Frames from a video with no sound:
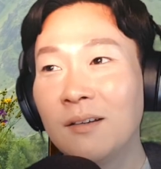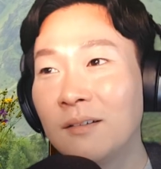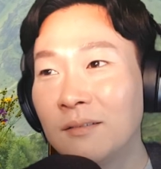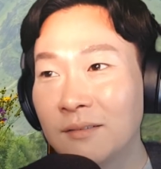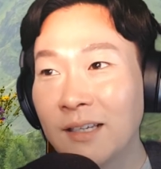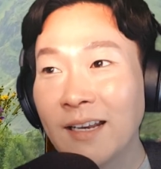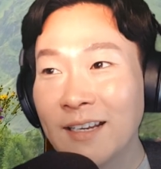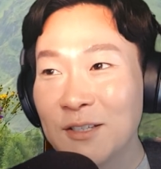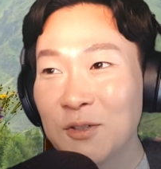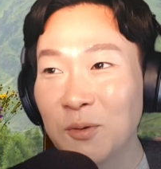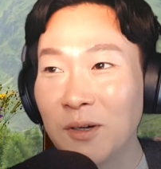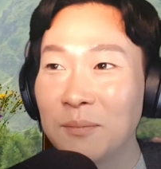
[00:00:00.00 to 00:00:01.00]
get
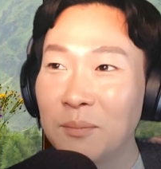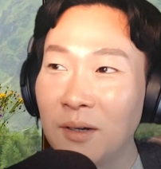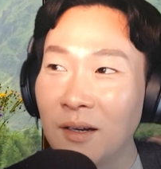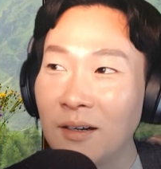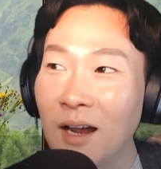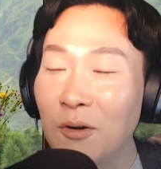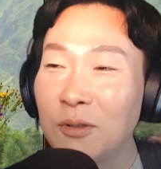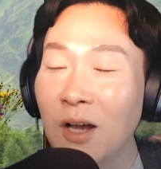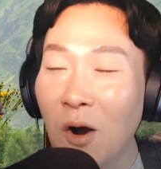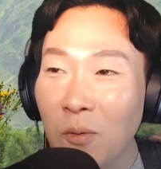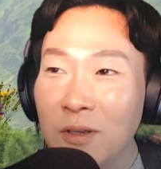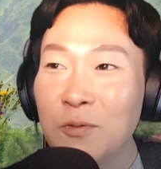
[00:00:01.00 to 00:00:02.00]
into it, but I
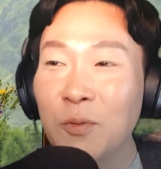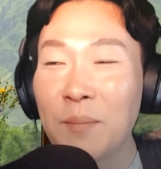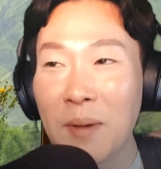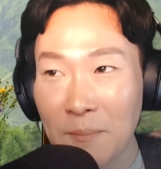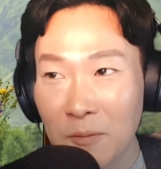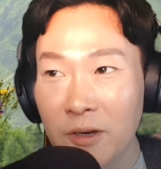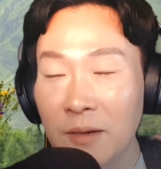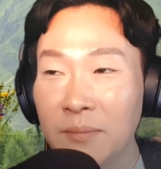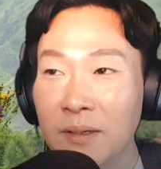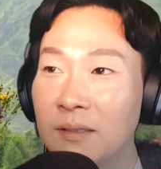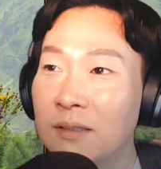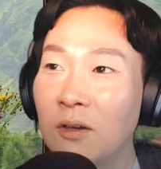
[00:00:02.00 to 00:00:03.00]
always remembered it
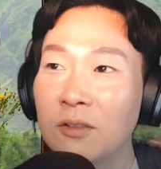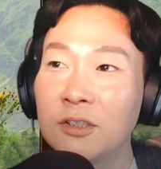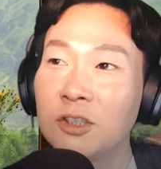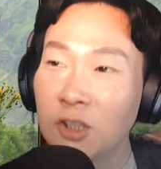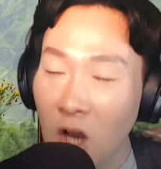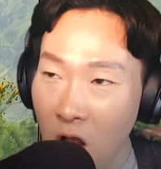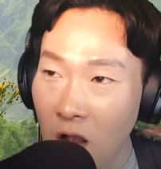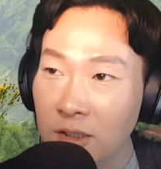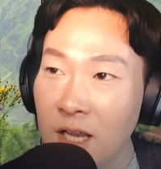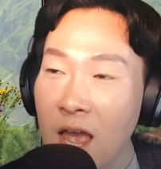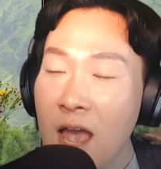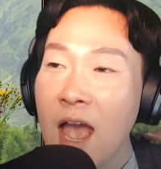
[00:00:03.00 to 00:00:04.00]
because I was shocked
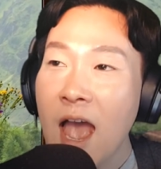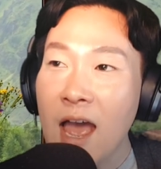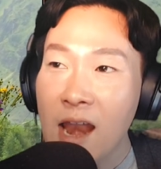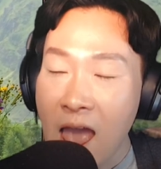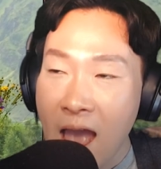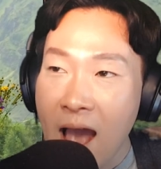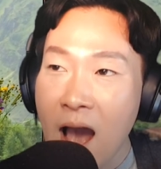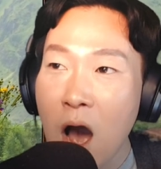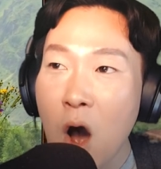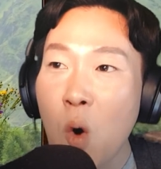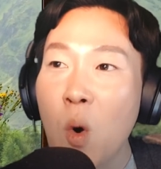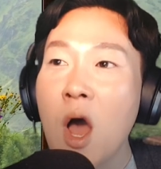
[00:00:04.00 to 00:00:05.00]
at
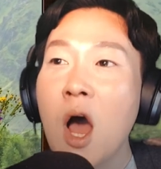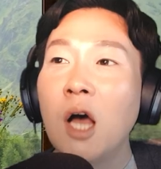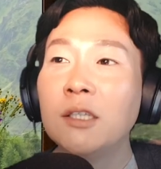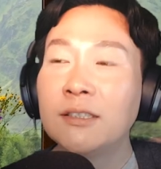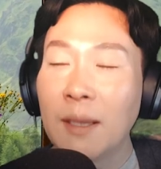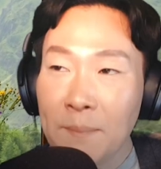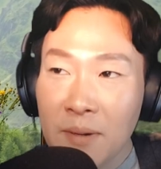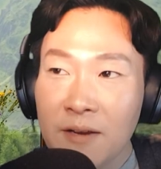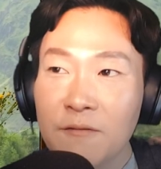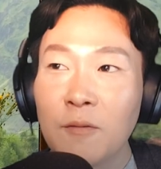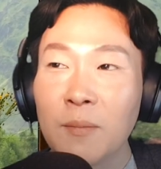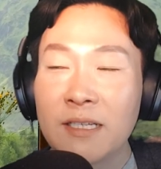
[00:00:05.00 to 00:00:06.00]
how somebody
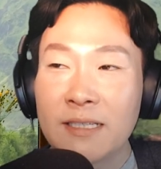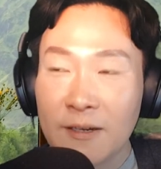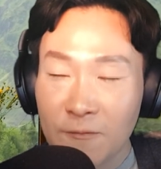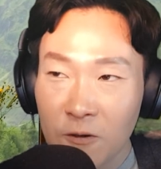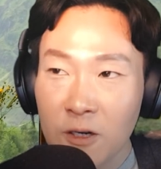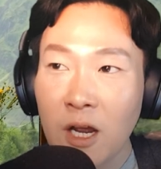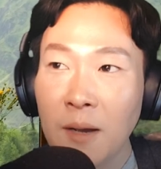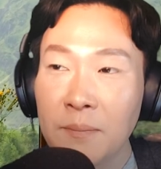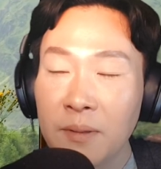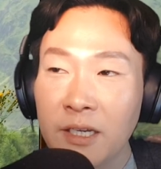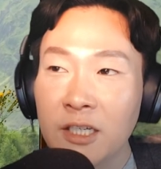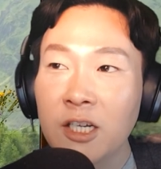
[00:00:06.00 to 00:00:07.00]
from a different
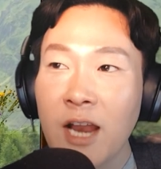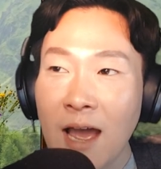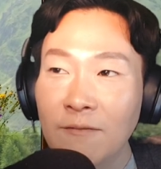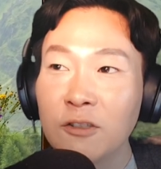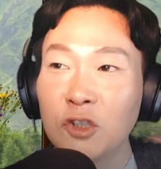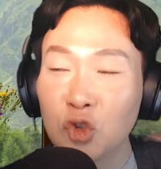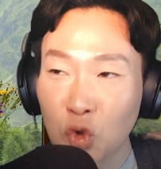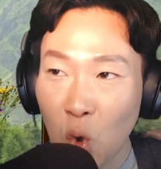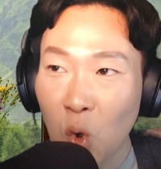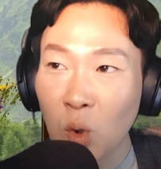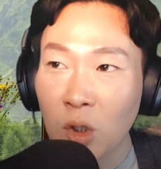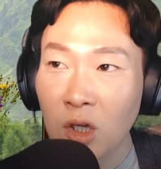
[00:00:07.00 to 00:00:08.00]
company could have
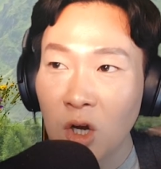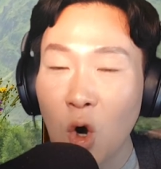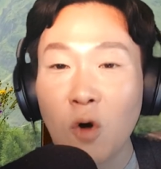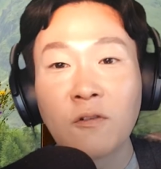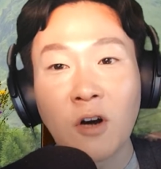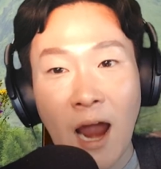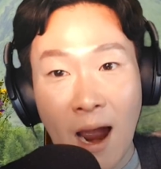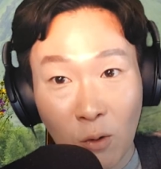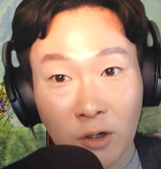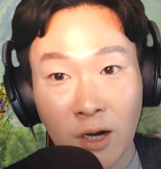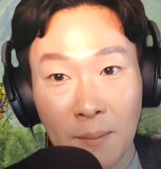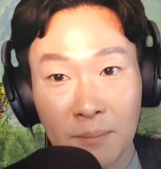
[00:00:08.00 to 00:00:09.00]
control over our
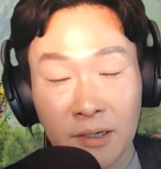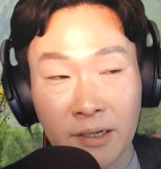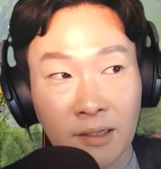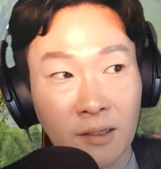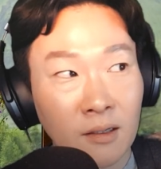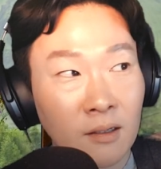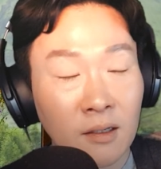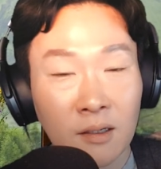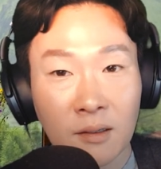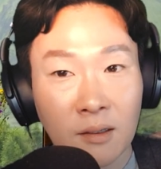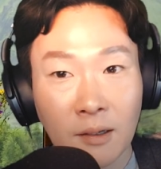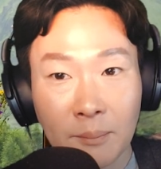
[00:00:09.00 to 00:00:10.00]
company
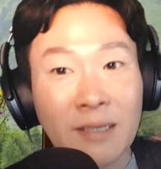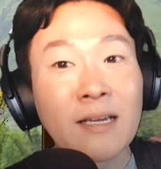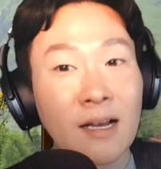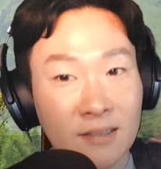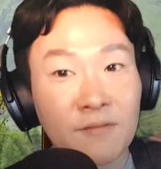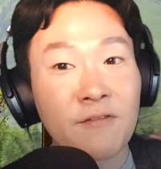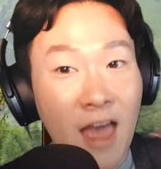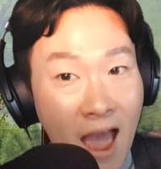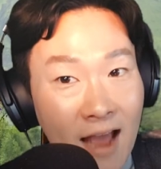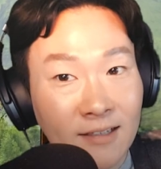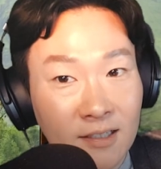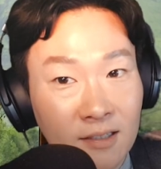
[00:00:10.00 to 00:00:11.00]
because of
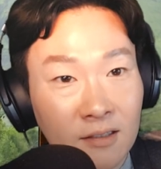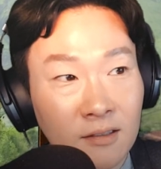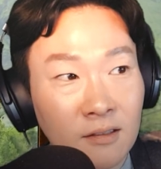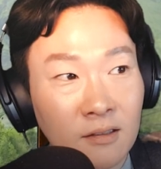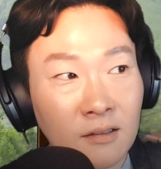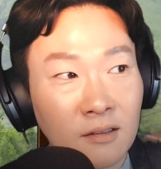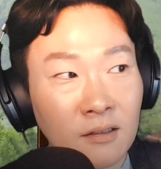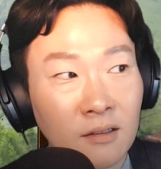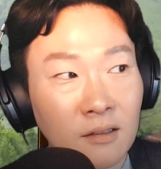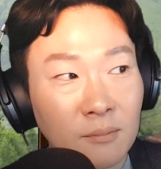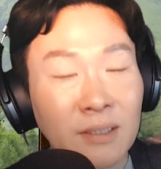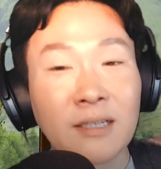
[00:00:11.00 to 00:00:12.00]
that,
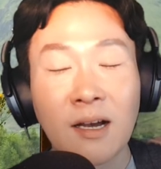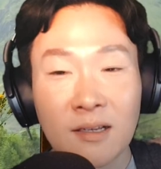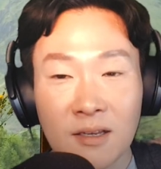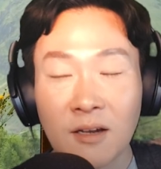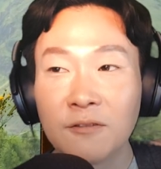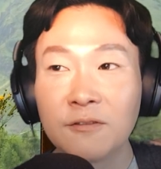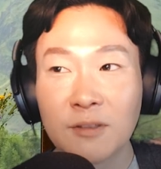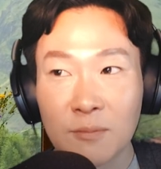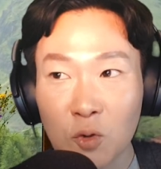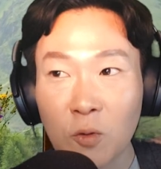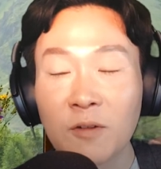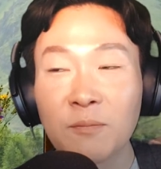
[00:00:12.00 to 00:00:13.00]
because of some
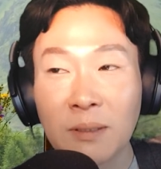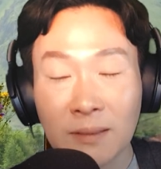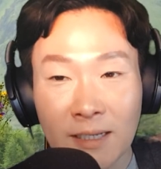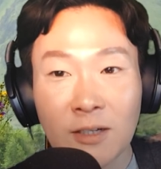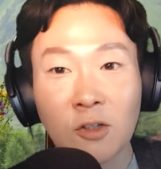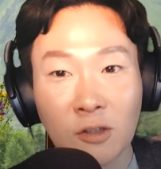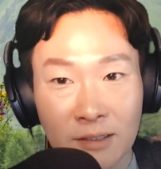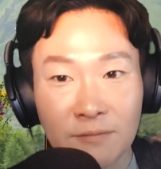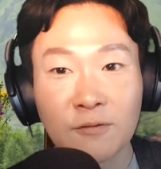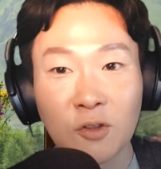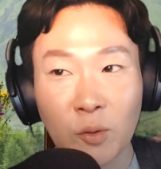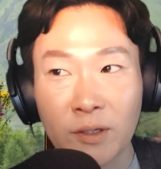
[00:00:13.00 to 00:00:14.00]
sort of political
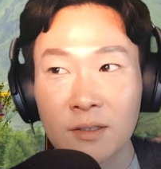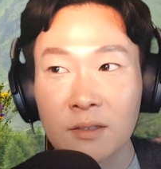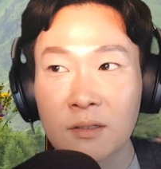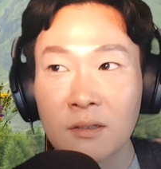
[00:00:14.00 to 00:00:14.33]
influence.